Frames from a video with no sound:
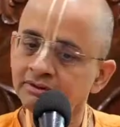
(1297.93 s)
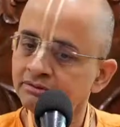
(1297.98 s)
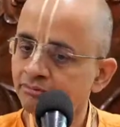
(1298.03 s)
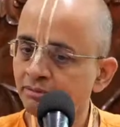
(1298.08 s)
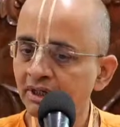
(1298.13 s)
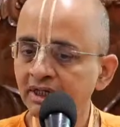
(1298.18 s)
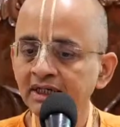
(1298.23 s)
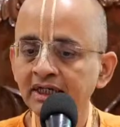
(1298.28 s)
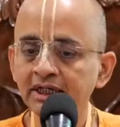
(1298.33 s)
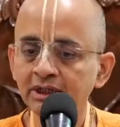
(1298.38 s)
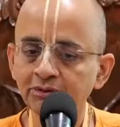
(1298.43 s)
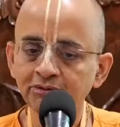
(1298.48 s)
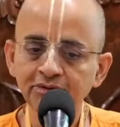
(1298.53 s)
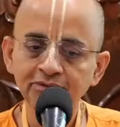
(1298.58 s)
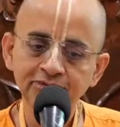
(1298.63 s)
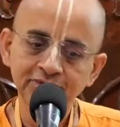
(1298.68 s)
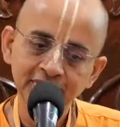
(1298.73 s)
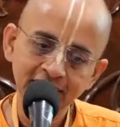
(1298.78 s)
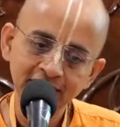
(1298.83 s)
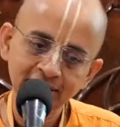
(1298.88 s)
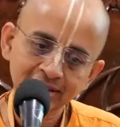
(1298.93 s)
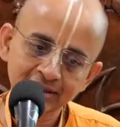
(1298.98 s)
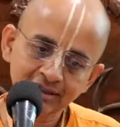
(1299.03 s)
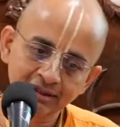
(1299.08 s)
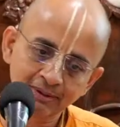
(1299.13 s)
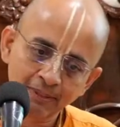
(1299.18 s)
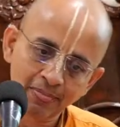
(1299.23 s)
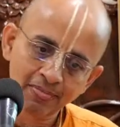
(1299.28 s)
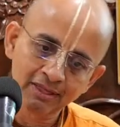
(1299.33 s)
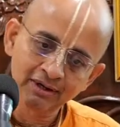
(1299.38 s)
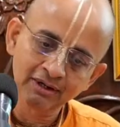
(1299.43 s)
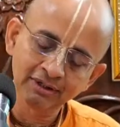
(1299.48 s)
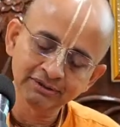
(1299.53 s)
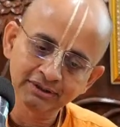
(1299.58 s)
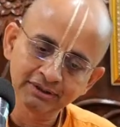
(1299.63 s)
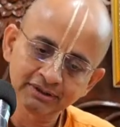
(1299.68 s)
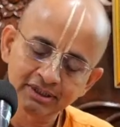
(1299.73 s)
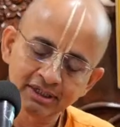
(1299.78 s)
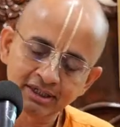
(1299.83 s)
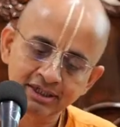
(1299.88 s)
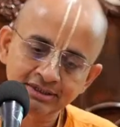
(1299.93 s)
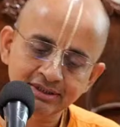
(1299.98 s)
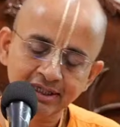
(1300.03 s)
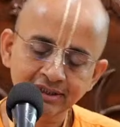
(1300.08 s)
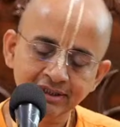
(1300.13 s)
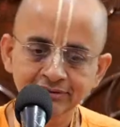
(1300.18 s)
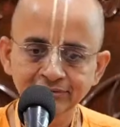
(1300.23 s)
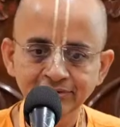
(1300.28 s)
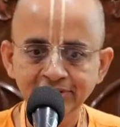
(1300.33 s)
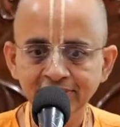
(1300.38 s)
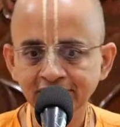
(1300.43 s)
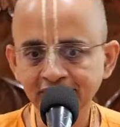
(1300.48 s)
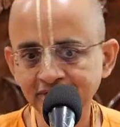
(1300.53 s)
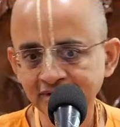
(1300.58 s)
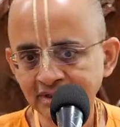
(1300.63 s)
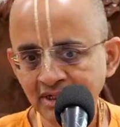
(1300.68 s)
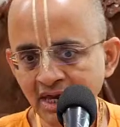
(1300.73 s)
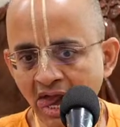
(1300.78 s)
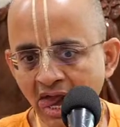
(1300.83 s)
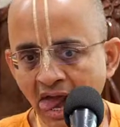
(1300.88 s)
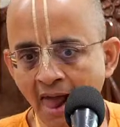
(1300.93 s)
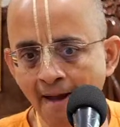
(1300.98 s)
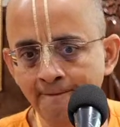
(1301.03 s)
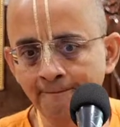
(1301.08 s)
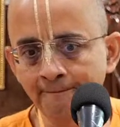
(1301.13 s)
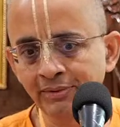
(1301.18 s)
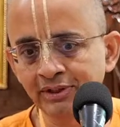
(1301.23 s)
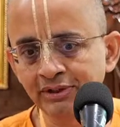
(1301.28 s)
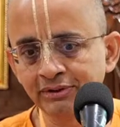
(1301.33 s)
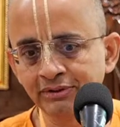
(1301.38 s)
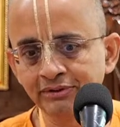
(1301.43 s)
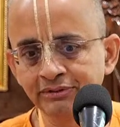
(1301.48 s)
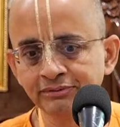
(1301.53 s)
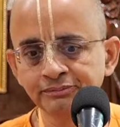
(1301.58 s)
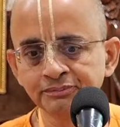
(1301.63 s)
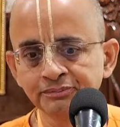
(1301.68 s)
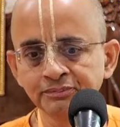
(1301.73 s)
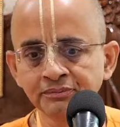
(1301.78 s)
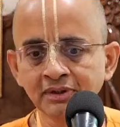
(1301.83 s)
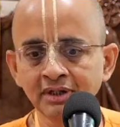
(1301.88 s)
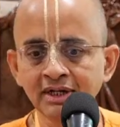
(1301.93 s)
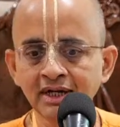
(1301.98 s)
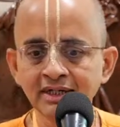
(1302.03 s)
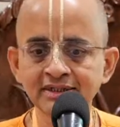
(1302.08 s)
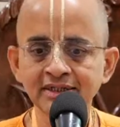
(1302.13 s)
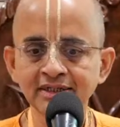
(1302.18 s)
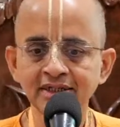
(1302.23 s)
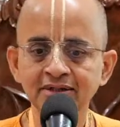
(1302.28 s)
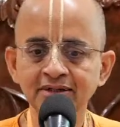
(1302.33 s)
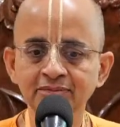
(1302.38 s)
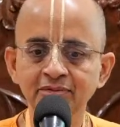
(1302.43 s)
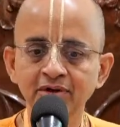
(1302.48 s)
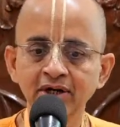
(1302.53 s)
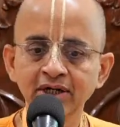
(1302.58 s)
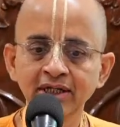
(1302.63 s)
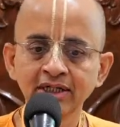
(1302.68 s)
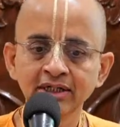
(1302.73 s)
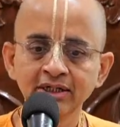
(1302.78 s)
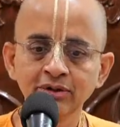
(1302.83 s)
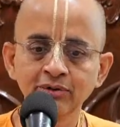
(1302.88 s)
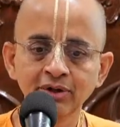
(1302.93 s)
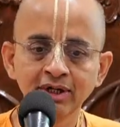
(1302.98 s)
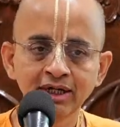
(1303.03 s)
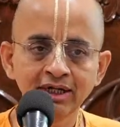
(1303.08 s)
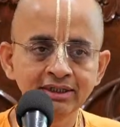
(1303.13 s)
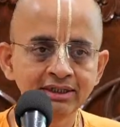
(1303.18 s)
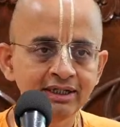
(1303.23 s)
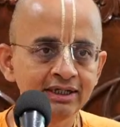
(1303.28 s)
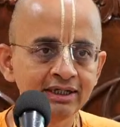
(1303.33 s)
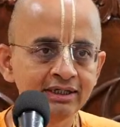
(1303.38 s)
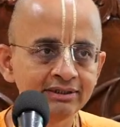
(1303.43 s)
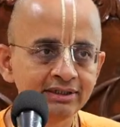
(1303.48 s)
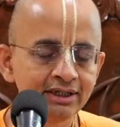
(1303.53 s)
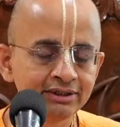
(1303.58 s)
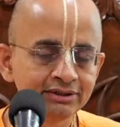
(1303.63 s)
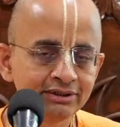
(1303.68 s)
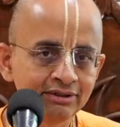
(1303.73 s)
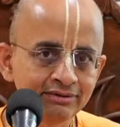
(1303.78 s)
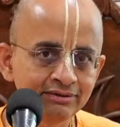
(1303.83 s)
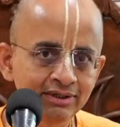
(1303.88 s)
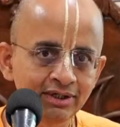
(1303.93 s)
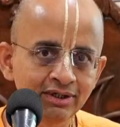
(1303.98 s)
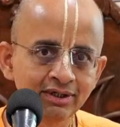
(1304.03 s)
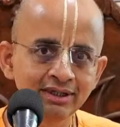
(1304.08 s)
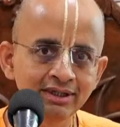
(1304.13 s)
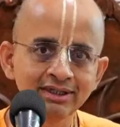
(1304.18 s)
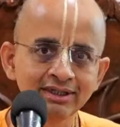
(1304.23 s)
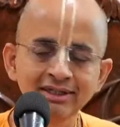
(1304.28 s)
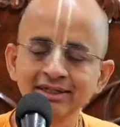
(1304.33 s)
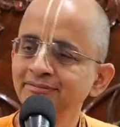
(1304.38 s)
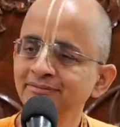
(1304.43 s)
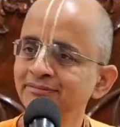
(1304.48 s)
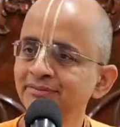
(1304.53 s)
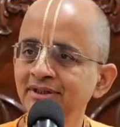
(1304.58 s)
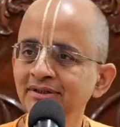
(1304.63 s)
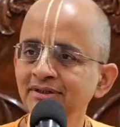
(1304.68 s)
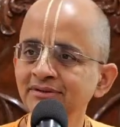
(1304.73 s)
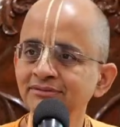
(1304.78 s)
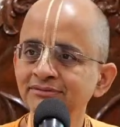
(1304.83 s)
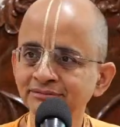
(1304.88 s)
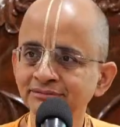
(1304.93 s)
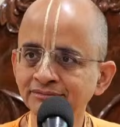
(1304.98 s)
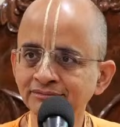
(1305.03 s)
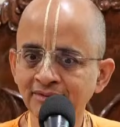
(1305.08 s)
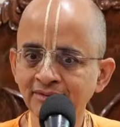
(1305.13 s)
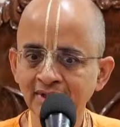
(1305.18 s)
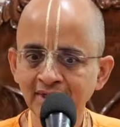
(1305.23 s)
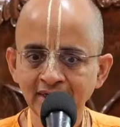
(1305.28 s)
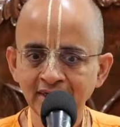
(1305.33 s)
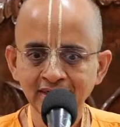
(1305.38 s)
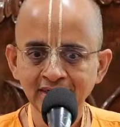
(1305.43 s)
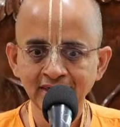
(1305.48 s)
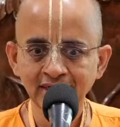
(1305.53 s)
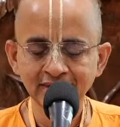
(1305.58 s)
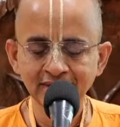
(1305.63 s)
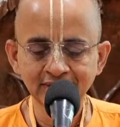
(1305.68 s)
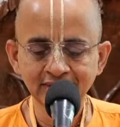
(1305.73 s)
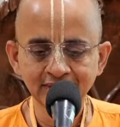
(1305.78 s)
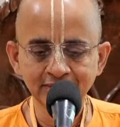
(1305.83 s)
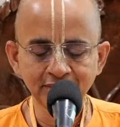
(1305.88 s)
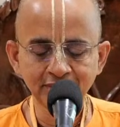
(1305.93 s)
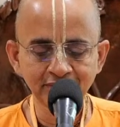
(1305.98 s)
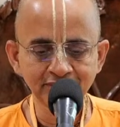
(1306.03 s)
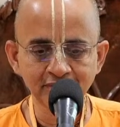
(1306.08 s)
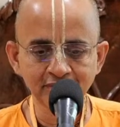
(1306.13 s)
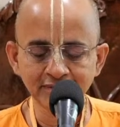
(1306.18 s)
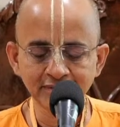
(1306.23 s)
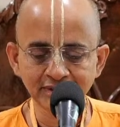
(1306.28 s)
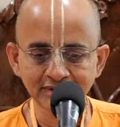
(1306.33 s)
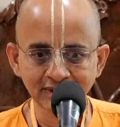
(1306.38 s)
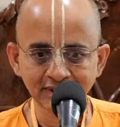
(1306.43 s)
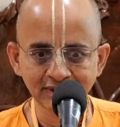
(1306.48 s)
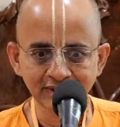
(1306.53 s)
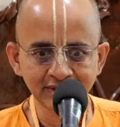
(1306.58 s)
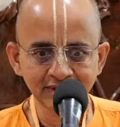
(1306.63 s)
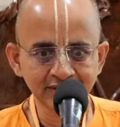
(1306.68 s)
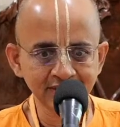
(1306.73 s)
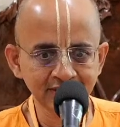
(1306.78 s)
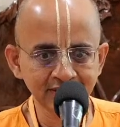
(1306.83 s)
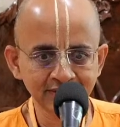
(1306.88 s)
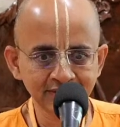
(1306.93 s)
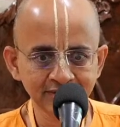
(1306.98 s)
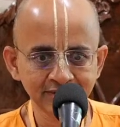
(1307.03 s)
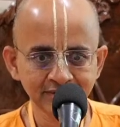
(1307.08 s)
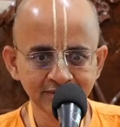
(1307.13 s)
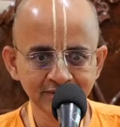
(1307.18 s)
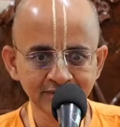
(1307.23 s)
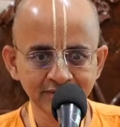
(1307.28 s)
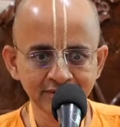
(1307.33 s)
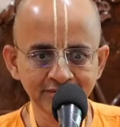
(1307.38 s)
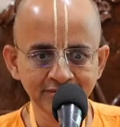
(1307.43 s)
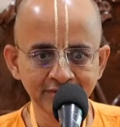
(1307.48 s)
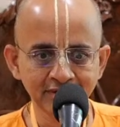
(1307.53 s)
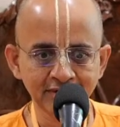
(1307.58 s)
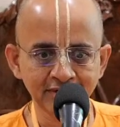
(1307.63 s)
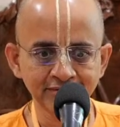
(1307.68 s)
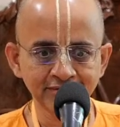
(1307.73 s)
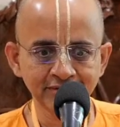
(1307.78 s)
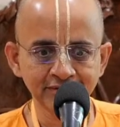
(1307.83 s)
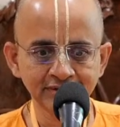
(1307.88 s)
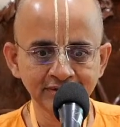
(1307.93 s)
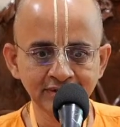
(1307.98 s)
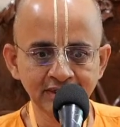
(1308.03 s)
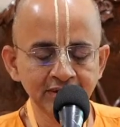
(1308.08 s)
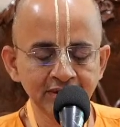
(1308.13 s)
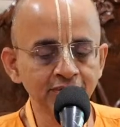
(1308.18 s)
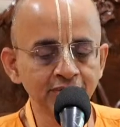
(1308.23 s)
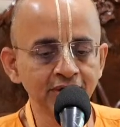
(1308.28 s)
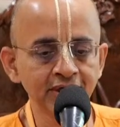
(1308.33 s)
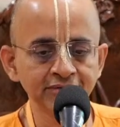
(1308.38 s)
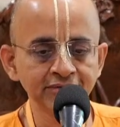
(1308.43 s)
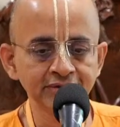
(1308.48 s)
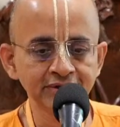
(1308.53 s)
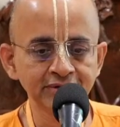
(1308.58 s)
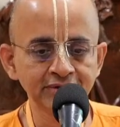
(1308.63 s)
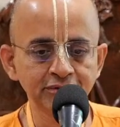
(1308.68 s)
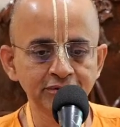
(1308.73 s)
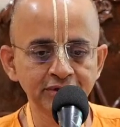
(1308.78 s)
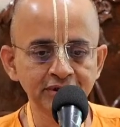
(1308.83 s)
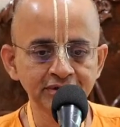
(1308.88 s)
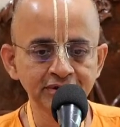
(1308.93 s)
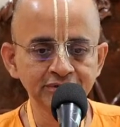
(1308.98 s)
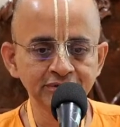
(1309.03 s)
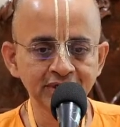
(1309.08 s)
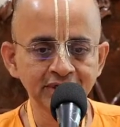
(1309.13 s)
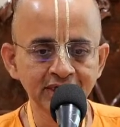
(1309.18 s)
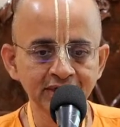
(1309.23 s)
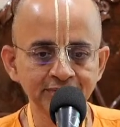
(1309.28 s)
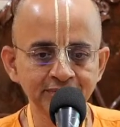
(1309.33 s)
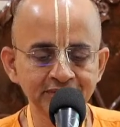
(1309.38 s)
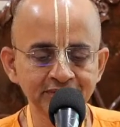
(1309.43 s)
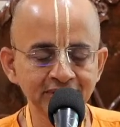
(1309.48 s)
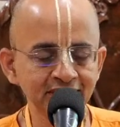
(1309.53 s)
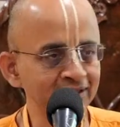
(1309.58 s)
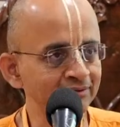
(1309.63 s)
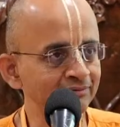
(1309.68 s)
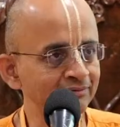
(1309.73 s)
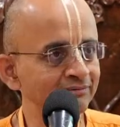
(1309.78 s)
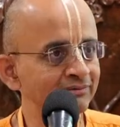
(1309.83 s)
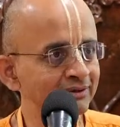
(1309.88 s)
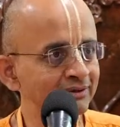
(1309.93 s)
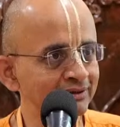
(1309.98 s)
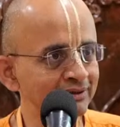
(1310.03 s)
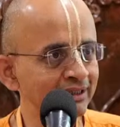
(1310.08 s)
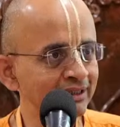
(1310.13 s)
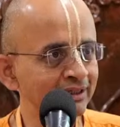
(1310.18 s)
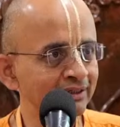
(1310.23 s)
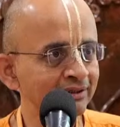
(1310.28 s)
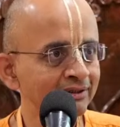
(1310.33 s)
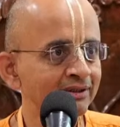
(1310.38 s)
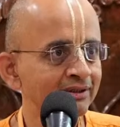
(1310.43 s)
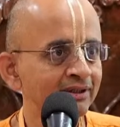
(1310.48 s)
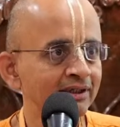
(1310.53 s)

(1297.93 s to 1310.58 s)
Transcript: Mainly you will find Lord Chaitanya's activities, you know, rising in the morning, going and taking darshan of the Lord in the temple, and then performing Sankirtan for hours, then going with devotees to take prasadam, isn't it?